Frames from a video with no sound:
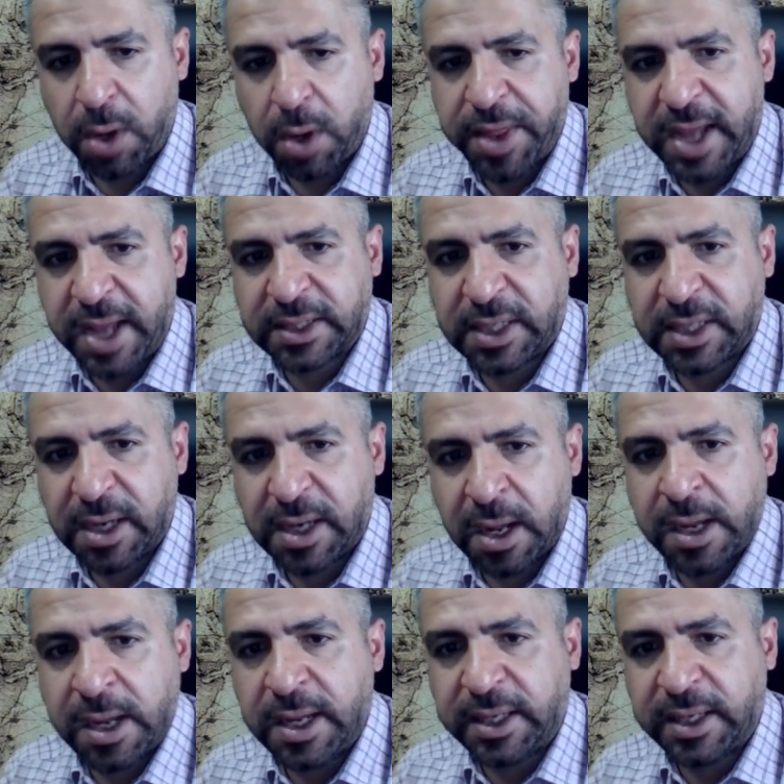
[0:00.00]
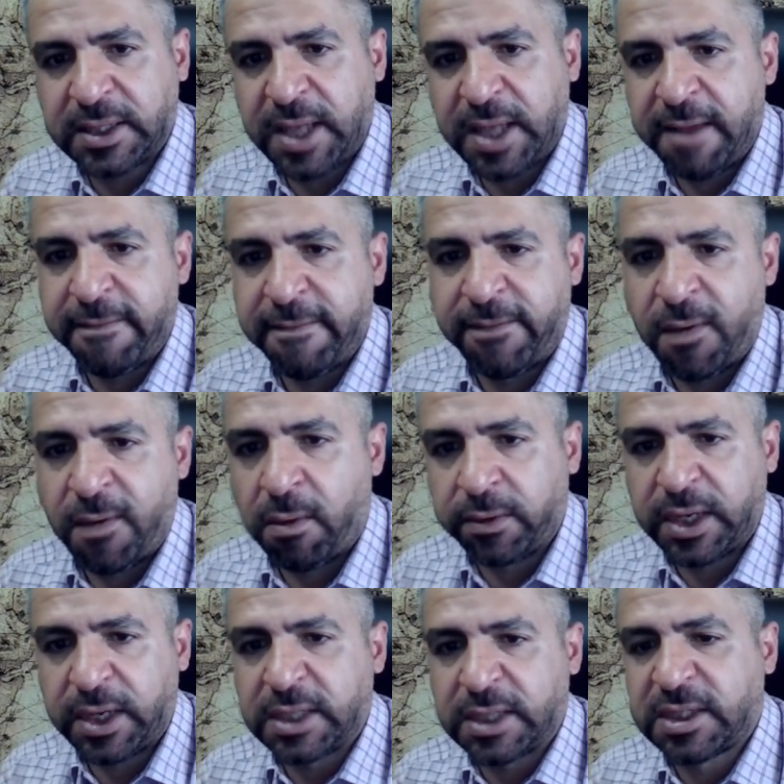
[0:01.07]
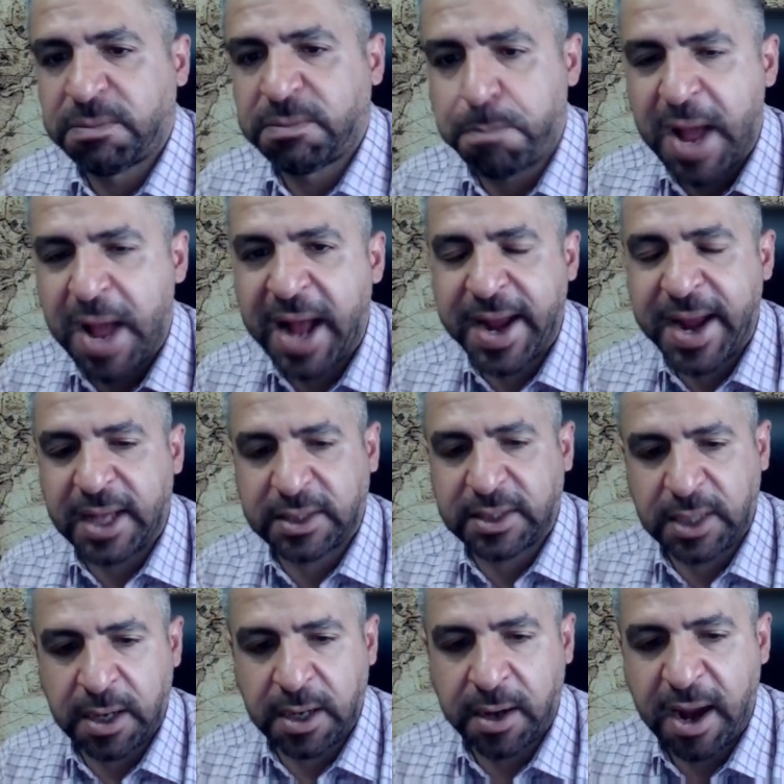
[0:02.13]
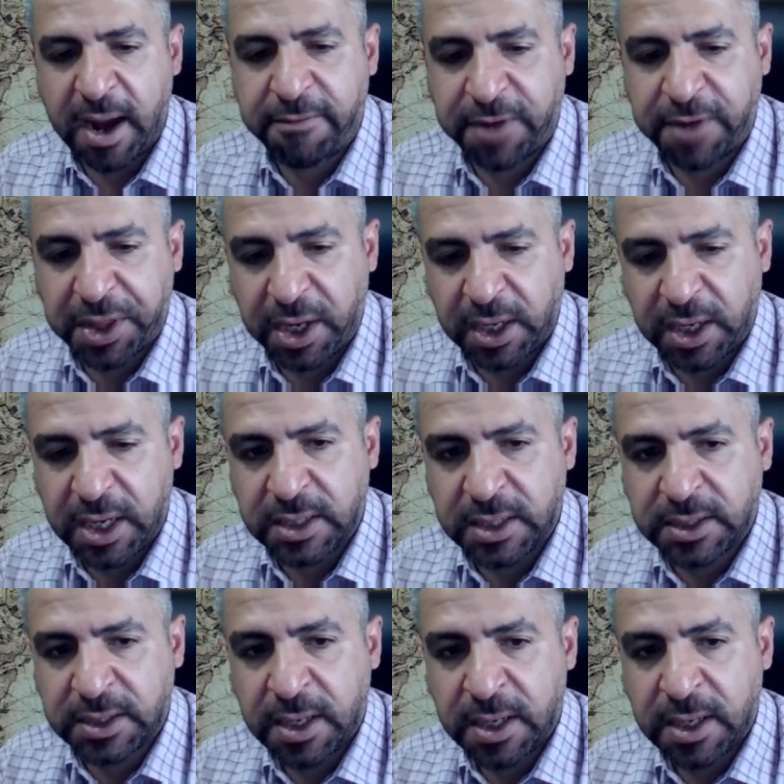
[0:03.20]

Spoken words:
the acini is involved. It's panacinar. Everything is